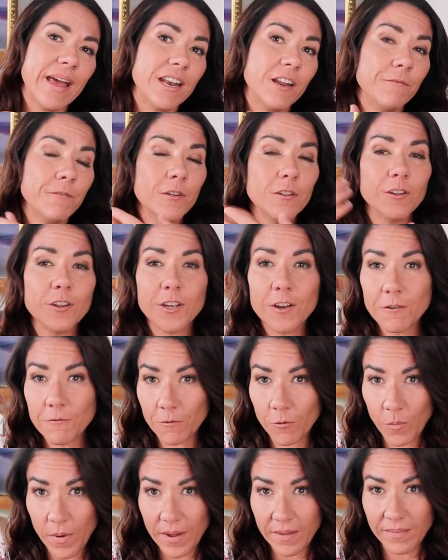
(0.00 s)
And if you're looking
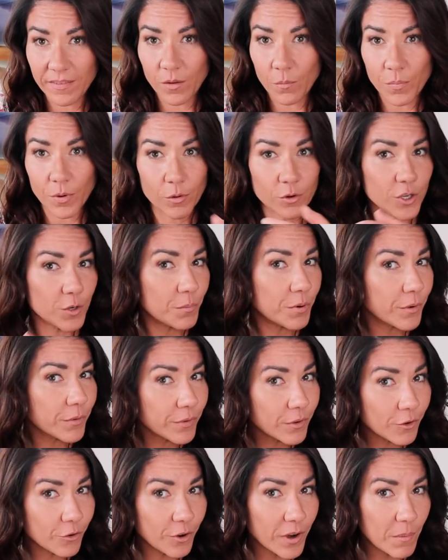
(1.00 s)
for ways to build your
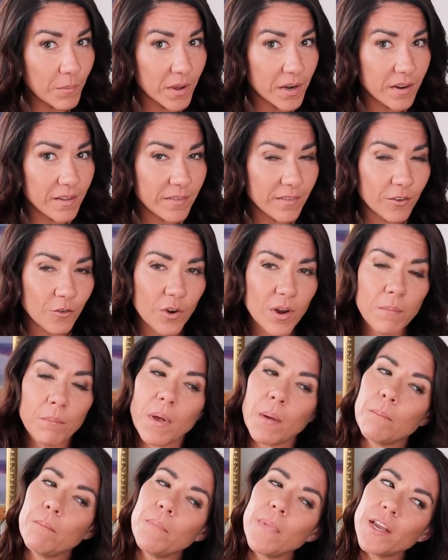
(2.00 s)
personal gram on Instagram,
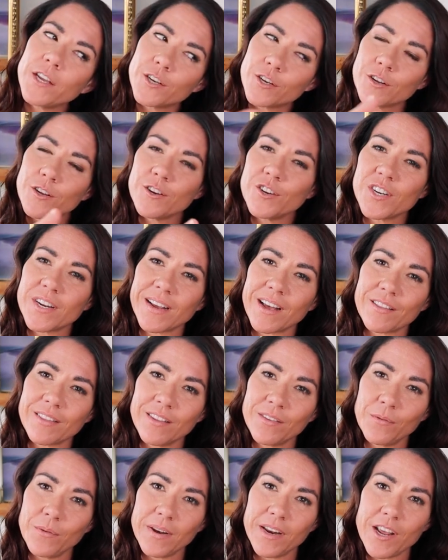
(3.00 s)
make sure you check out
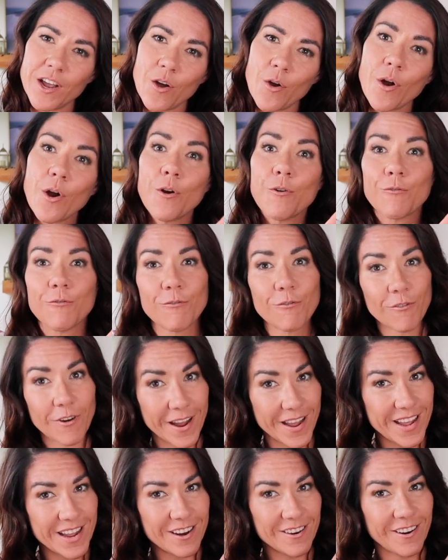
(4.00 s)
this video
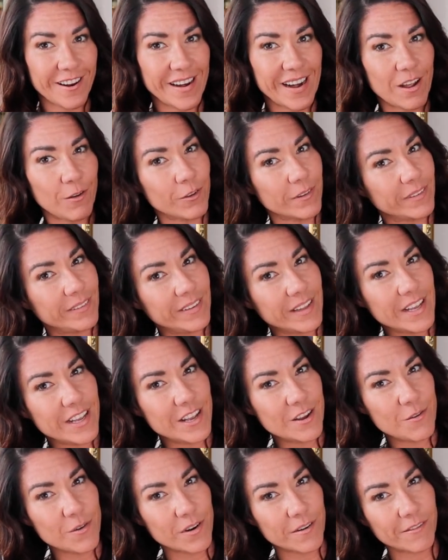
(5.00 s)
right here and I will see
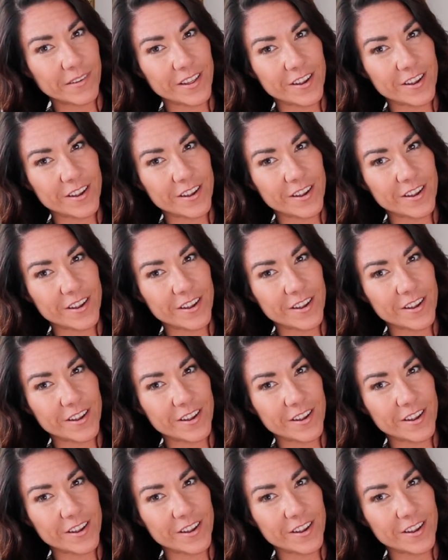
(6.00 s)
you over